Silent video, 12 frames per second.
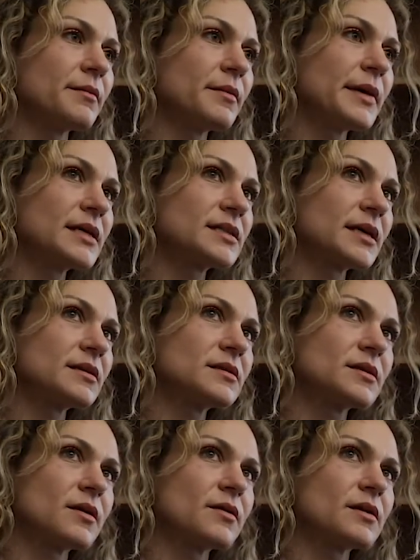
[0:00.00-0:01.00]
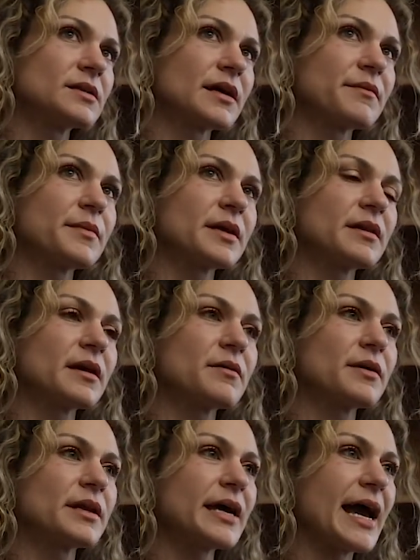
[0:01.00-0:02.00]
It makes sense though, because I've been like
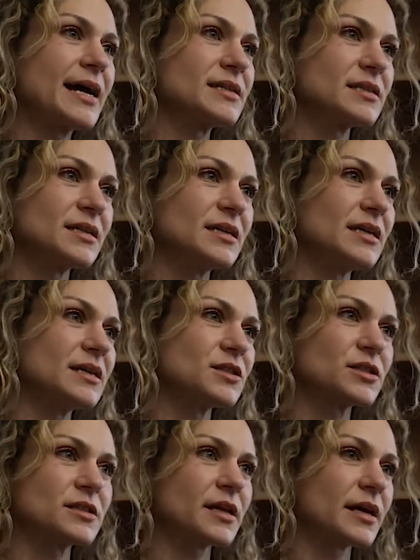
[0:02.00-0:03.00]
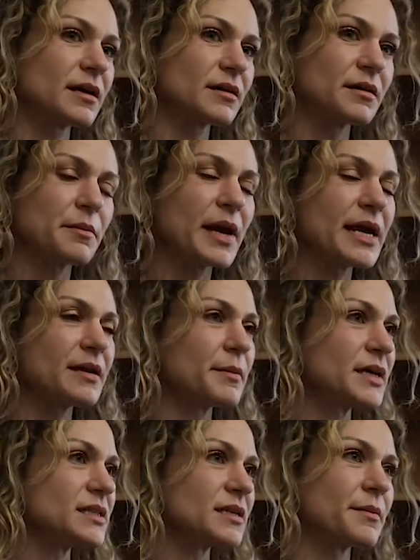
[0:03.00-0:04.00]
really acidy and just like the pain in
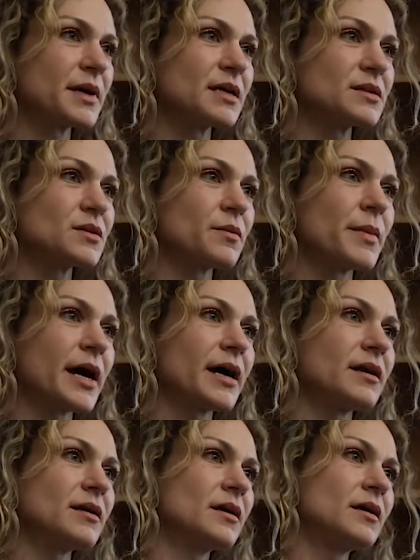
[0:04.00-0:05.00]
my stomach is so bad.